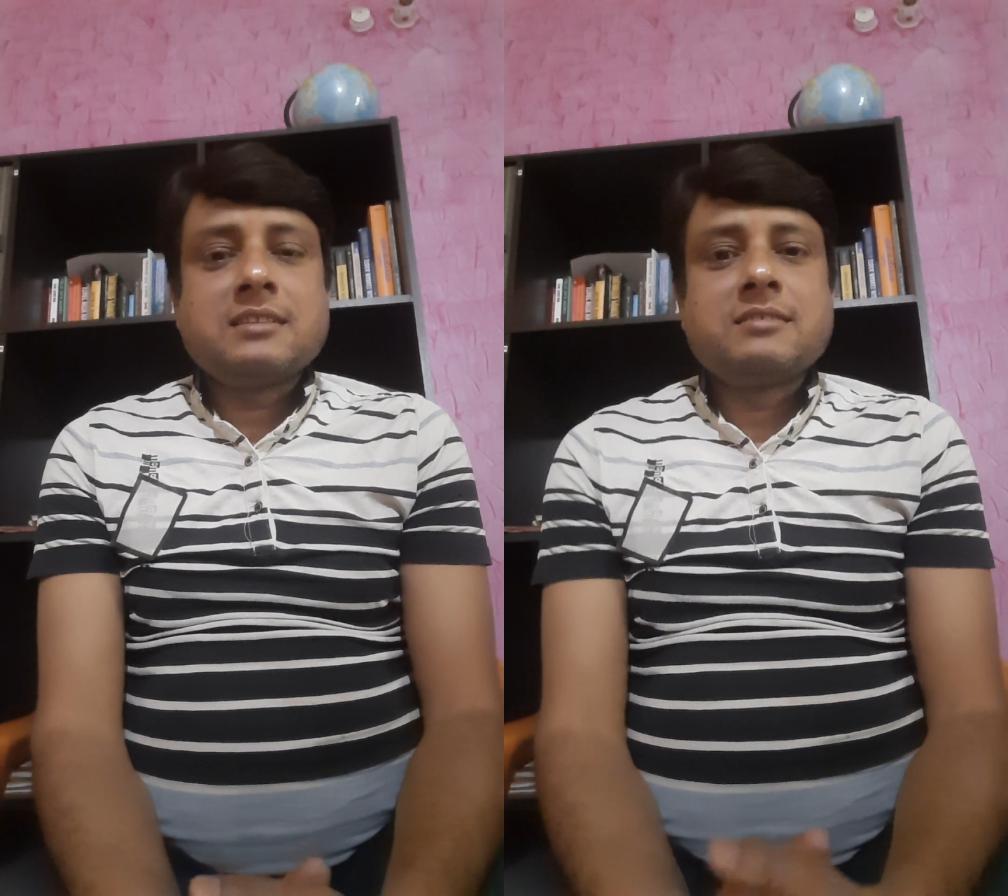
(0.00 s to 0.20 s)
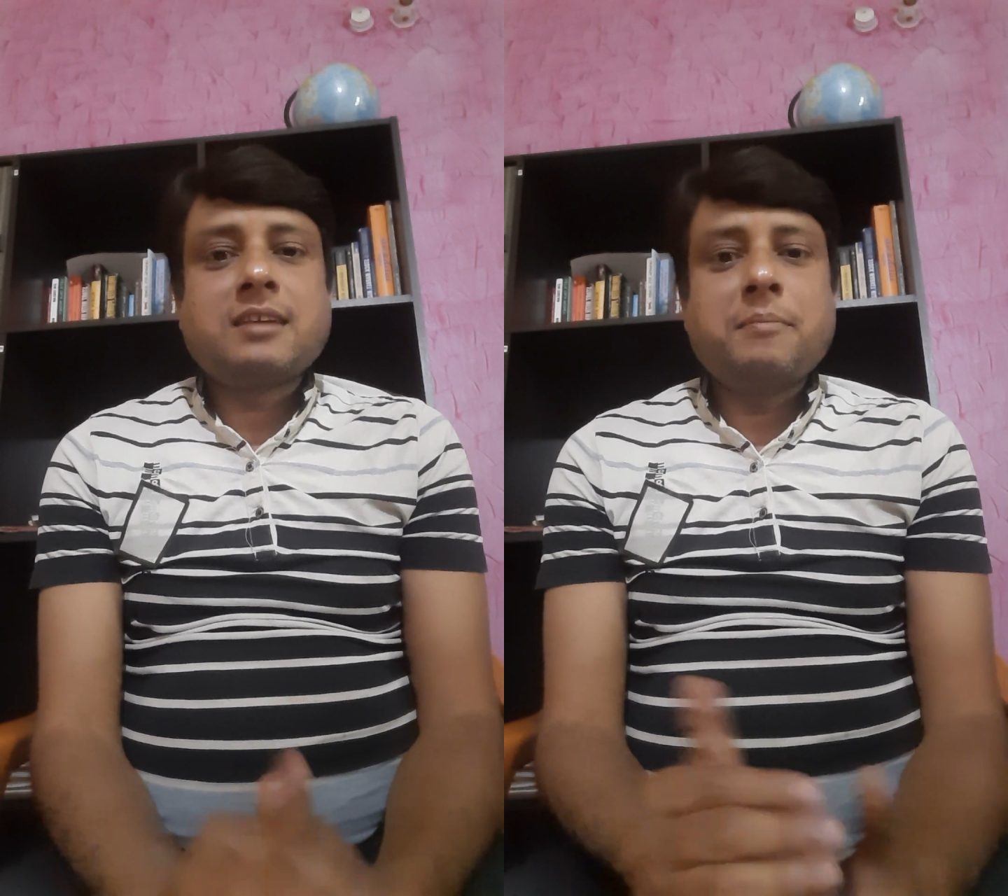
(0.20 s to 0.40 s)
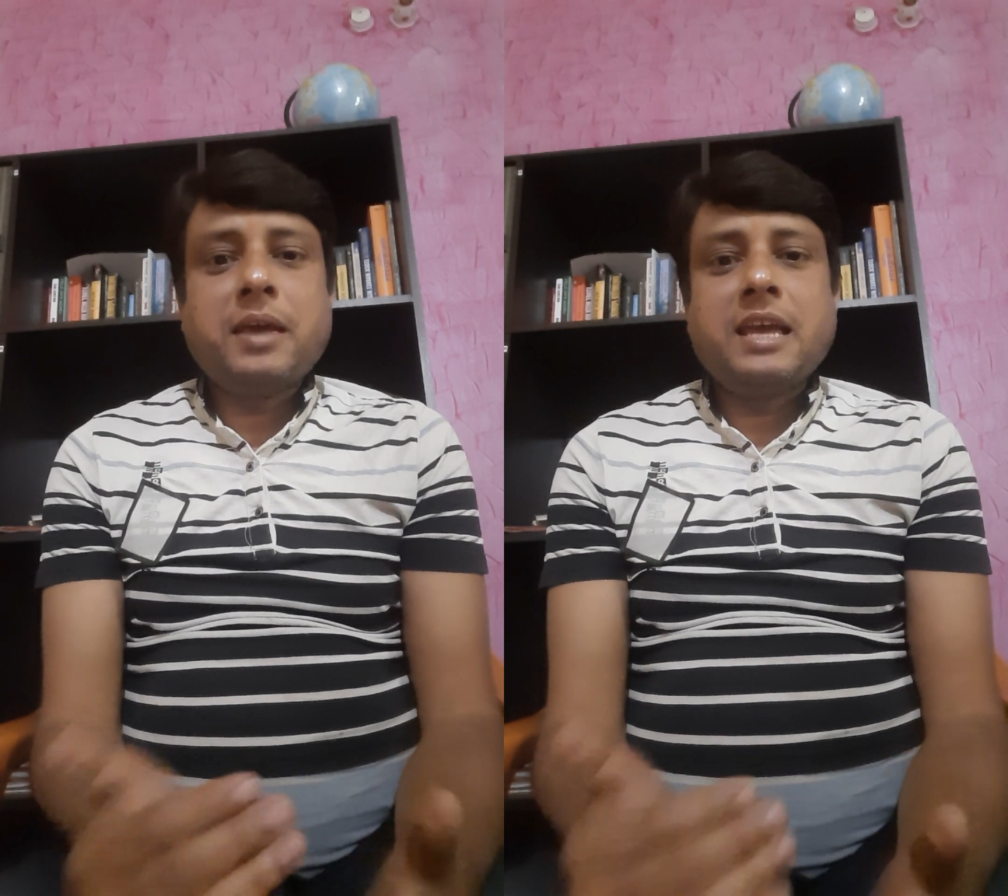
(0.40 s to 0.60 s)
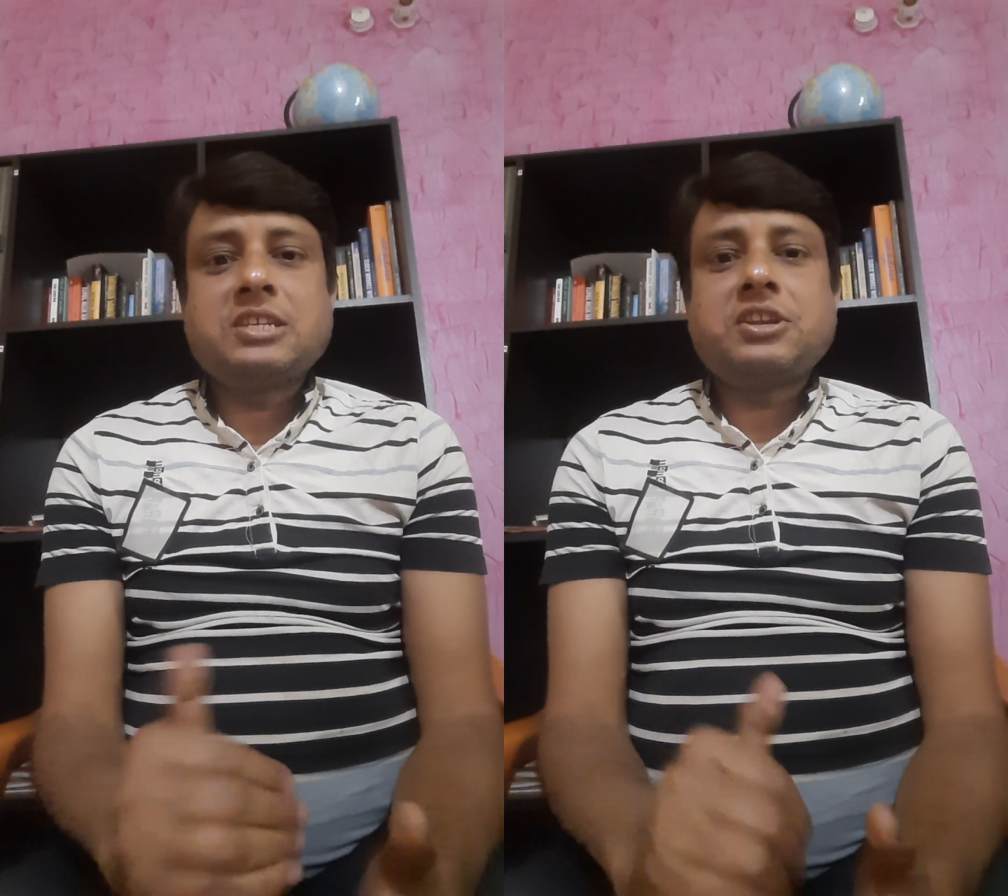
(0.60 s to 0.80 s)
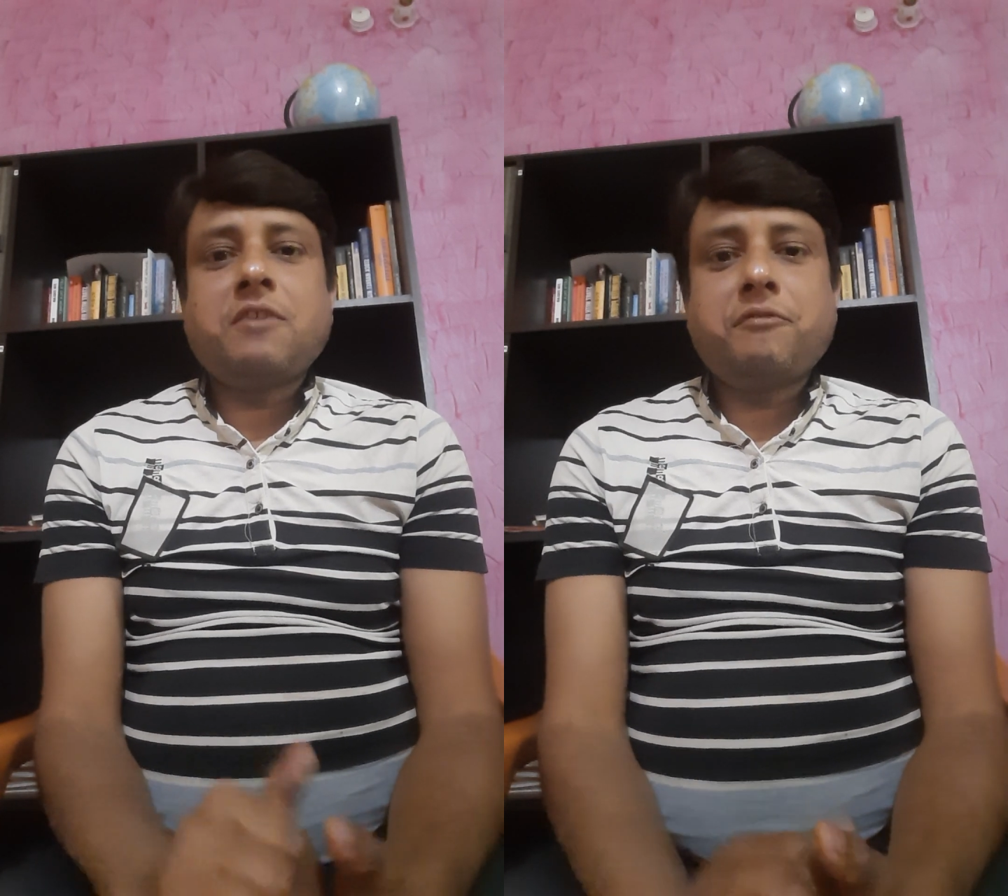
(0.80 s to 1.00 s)
some
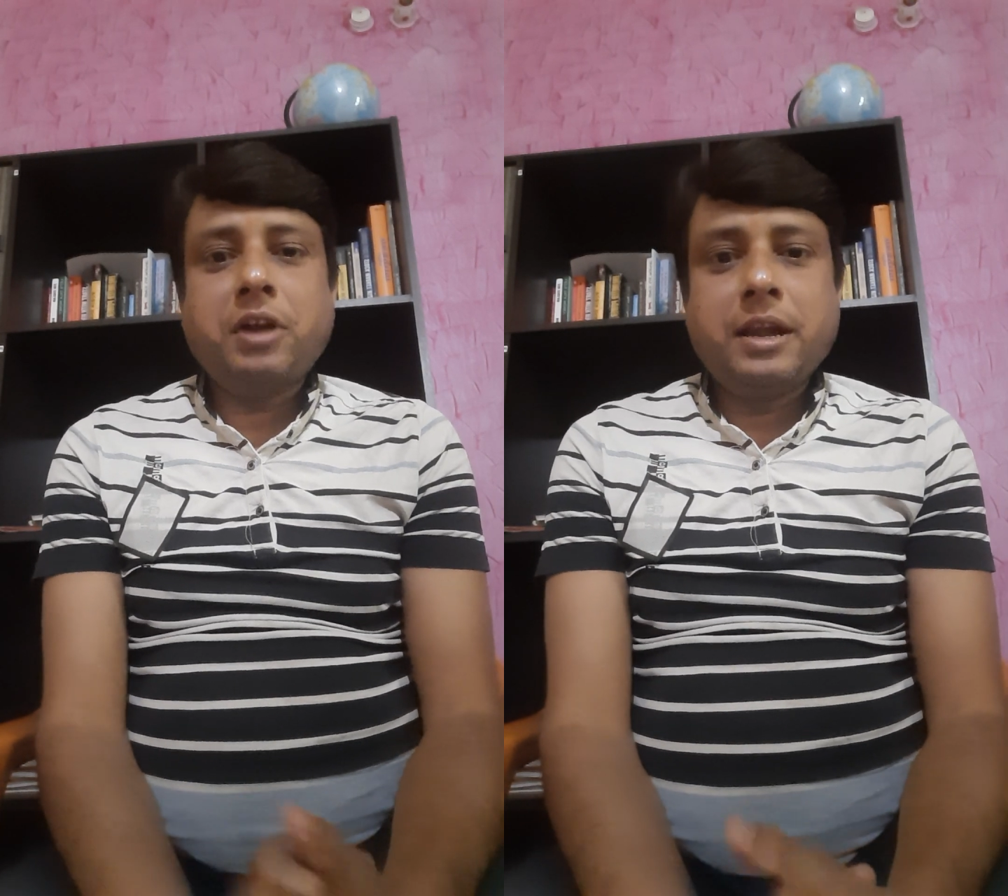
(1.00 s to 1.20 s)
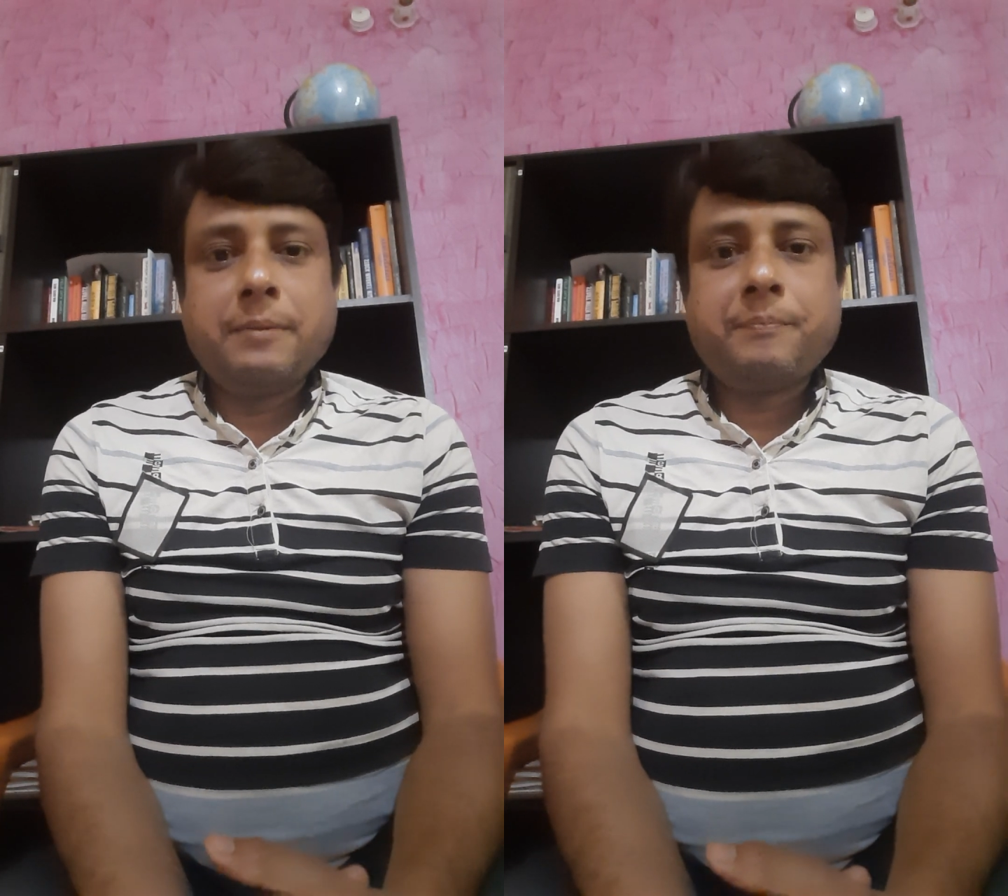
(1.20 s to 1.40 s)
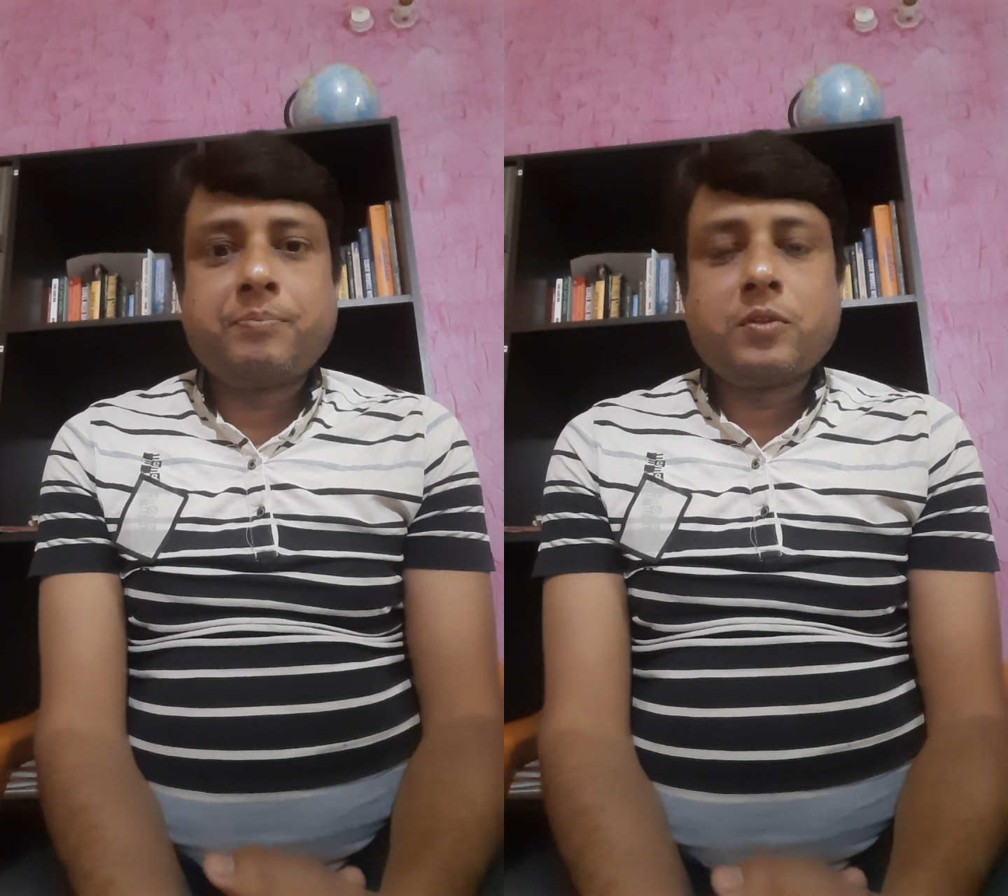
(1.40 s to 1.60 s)
extra fund,